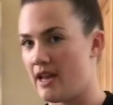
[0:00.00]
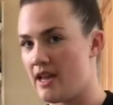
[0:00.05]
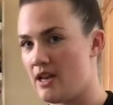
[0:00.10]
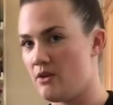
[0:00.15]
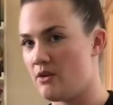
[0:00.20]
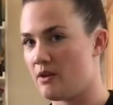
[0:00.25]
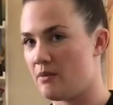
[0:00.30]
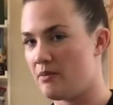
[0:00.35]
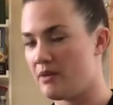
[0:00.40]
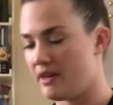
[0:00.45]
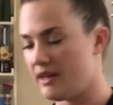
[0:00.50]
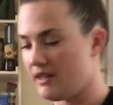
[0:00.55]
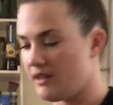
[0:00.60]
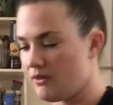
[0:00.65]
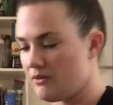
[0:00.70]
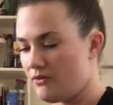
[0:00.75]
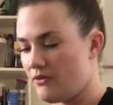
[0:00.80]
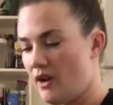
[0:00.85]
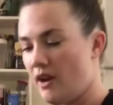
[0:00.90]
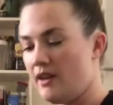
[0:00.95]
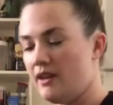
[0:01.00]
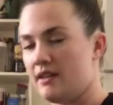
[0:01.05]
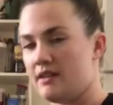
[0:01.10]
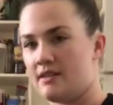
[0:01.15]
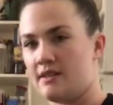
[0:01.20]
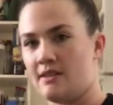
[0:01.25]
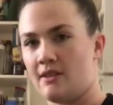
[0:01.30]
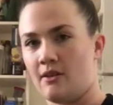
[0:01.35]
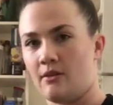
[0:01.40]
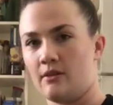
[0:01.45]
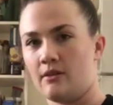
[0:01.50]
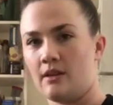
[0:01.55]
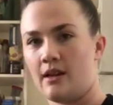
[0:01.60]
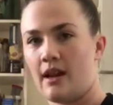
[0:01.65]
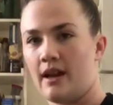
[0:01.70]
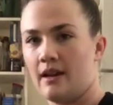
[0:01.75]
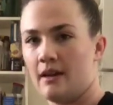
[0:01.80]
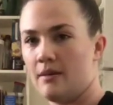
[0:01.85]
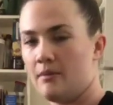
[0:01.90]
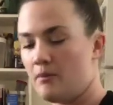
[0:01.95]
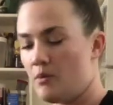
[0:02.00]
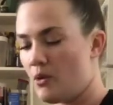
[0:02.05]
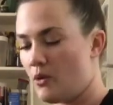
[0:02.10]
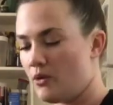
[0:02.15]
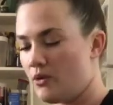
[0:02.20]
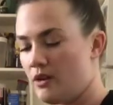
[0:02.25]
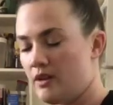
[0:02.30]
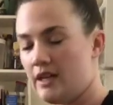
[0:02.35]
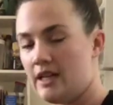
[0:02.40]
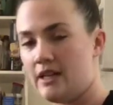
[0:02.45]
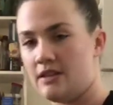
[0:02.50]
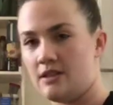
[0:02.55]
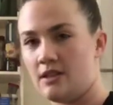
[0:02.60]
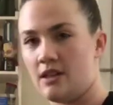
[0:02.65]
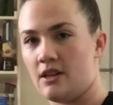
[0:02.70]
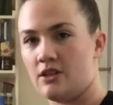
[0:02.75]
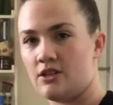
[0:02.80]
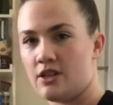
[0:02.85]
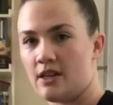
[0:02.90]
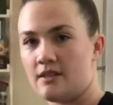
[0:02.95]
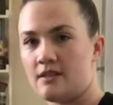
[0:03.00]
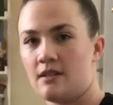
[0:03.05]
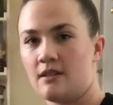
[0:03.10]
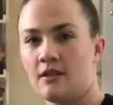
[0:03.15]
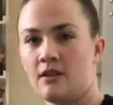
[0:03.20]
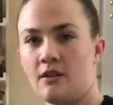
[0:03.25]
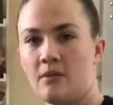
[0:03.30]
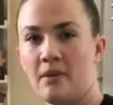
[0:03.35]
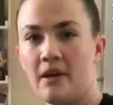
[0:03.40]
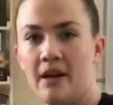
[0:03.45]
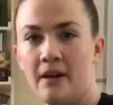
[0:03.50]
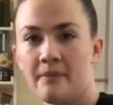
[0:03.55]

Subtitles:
You can put it in the front and still kind of pull your knee into your chest a little bit.